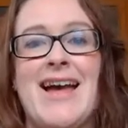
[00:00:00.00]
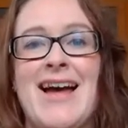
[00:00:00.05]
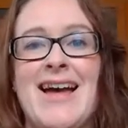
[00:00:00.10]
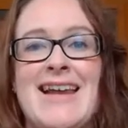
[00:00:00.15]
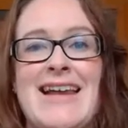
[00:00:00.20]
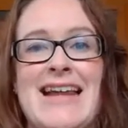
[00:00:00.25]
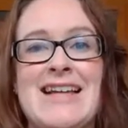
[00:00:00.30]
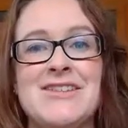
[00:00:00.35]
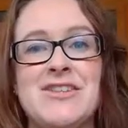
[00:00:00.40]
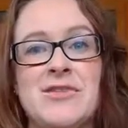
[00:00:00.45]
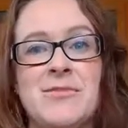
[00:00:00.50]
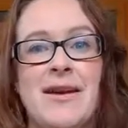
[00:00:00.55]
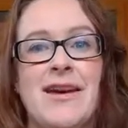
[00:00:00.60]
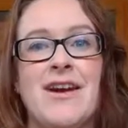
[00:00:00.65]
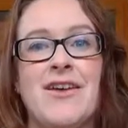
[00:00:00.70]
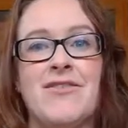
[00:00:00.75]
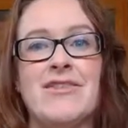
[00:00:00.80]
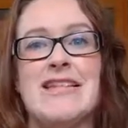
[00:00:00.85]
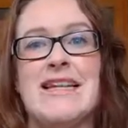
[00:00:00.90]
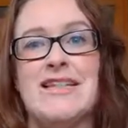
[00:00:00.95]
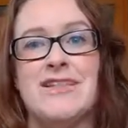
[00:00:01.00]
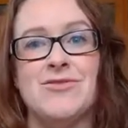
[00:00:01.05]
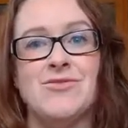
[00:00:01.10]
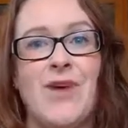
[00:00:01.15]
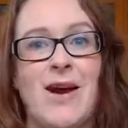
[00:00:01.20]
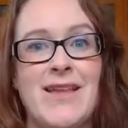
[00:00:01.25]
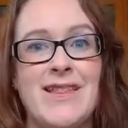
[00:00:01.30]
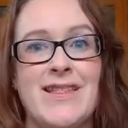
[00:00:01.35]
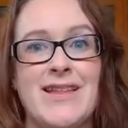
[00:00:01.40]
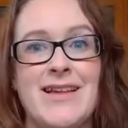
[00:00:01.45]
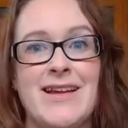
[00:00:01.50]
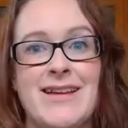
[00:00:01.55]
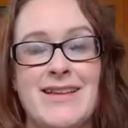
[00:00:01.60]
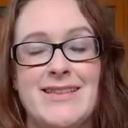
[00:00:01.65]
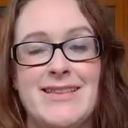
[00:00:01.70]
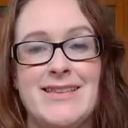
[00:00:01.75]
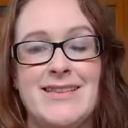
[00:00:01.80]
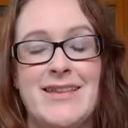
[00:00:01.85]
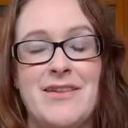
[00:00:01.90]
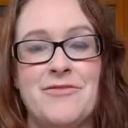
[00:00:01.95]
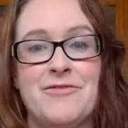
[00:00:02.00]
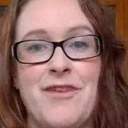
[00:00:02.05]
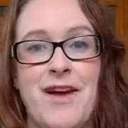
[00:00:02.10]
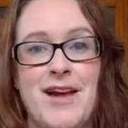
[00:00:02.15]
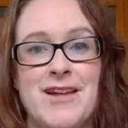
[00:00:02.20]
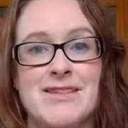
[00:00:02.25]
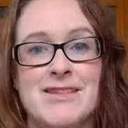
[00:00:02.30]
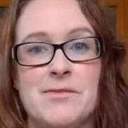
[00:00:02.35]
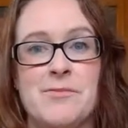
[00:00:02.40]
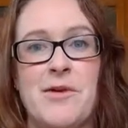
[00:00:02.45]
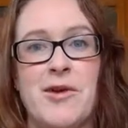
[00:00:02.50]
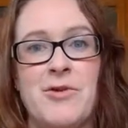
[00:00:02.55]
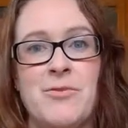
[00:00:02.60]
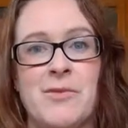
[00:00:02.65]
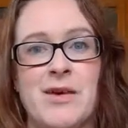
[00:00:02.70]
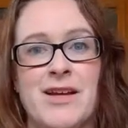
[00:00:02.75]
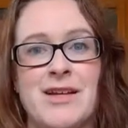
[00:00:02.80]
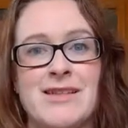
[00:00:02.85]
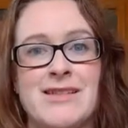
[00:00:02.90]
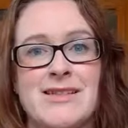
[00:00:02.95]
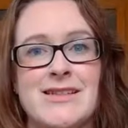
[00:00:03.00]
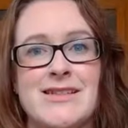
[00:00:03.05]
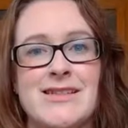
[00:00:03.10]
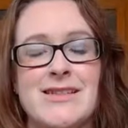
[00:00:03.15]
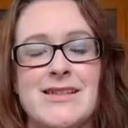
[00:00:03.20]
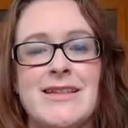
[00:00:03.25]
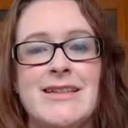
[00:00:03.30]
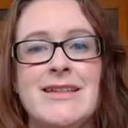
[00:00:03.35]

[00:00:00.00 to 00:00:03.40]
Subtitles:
unless you make conversation right in the first moments,